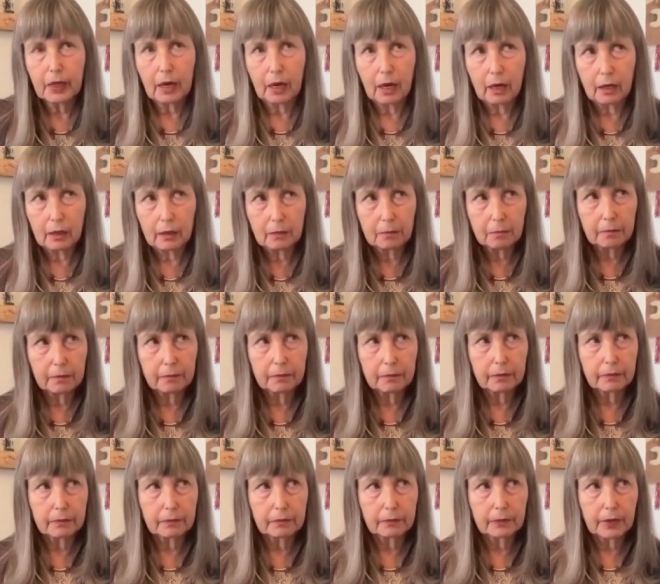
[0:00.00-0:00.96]
um,
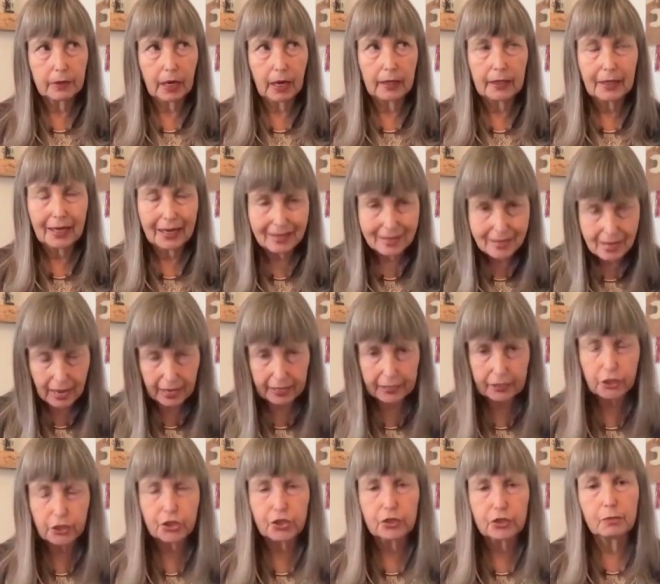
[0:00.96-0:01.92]
a
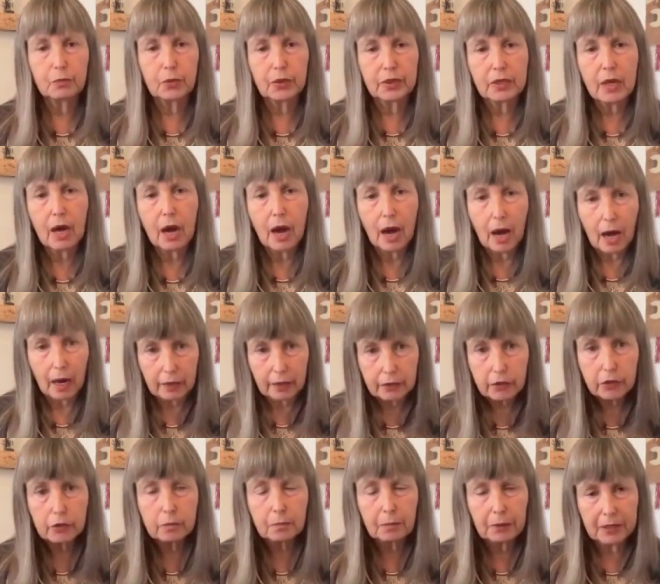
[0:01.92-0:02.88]
connection with
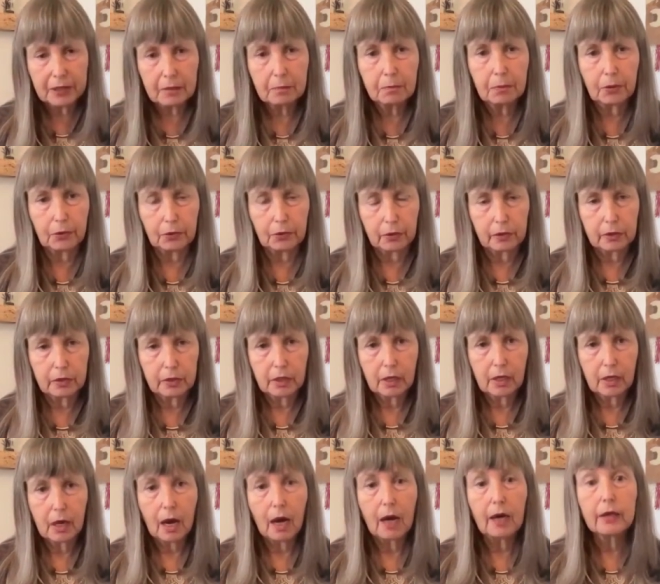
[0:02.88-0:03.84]
other people,
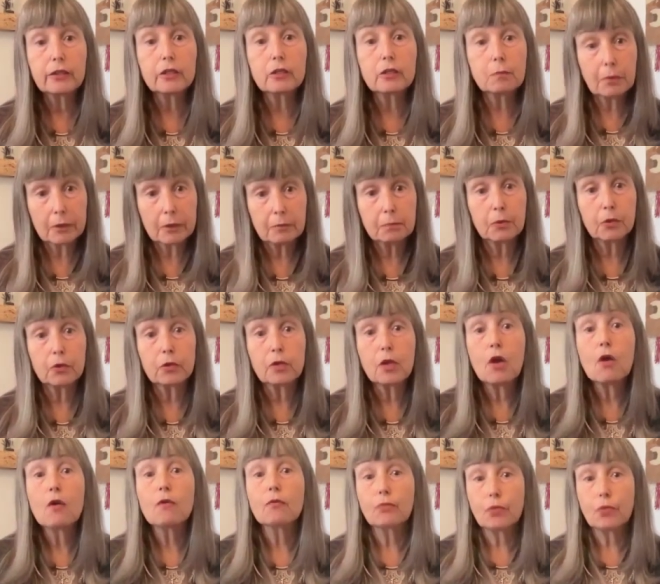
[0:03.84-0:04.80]
other people
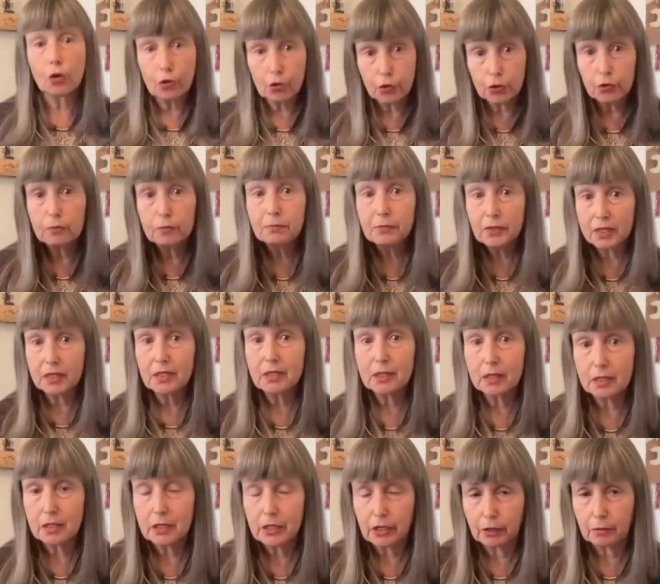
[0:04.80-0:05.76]
for whom this
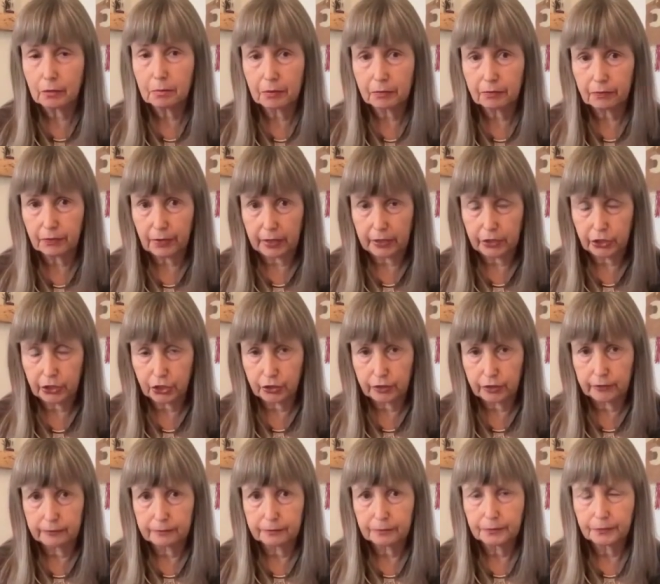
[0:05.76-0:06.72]
is their
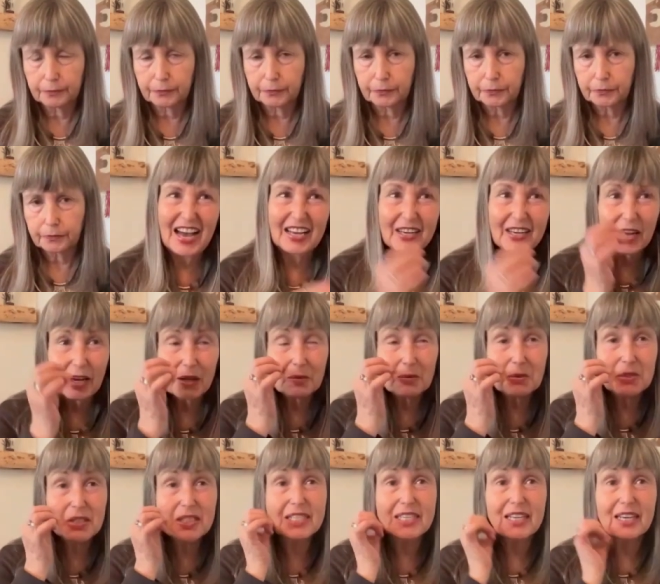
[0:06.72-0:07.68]
profession. And I
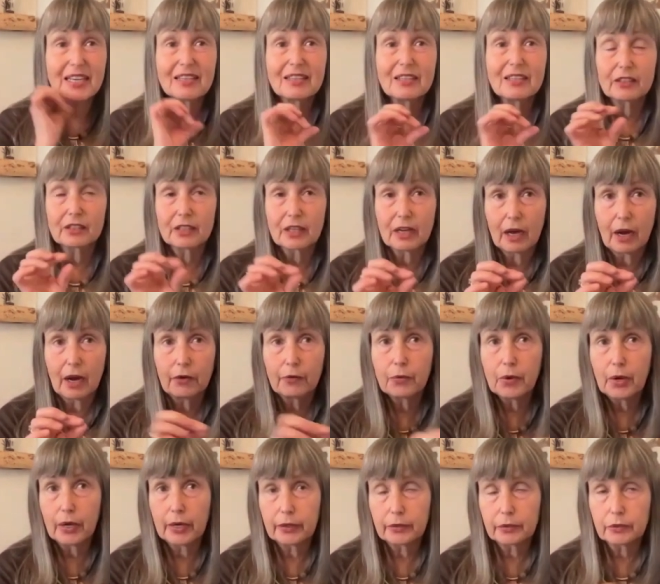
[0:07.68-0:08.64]
would say that
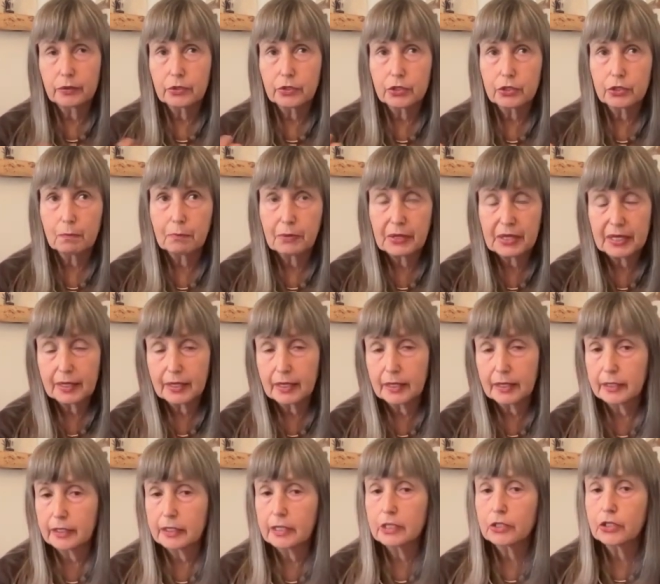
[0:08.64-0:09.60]
around being
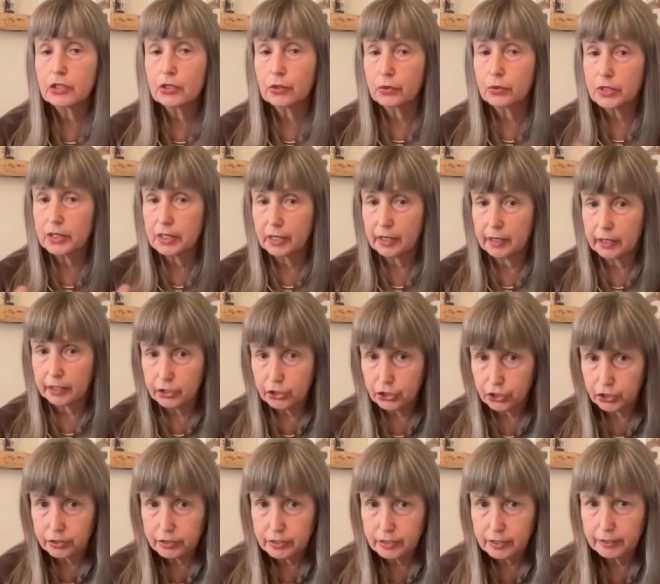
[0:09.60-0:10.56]
in an
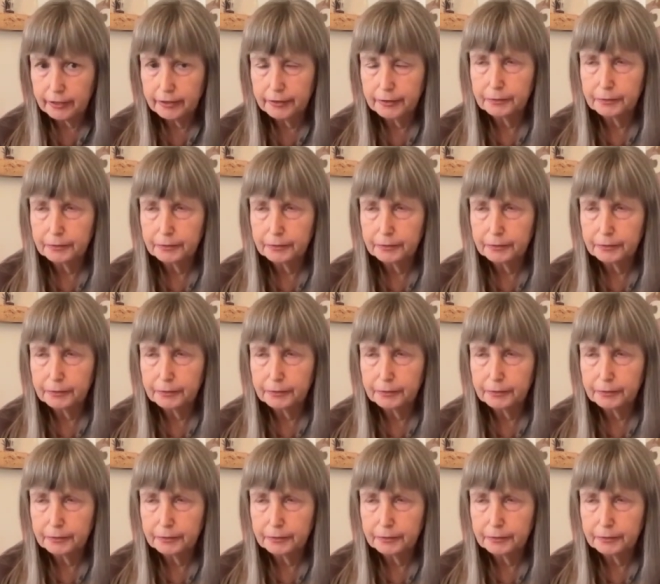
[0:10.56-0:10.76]
association,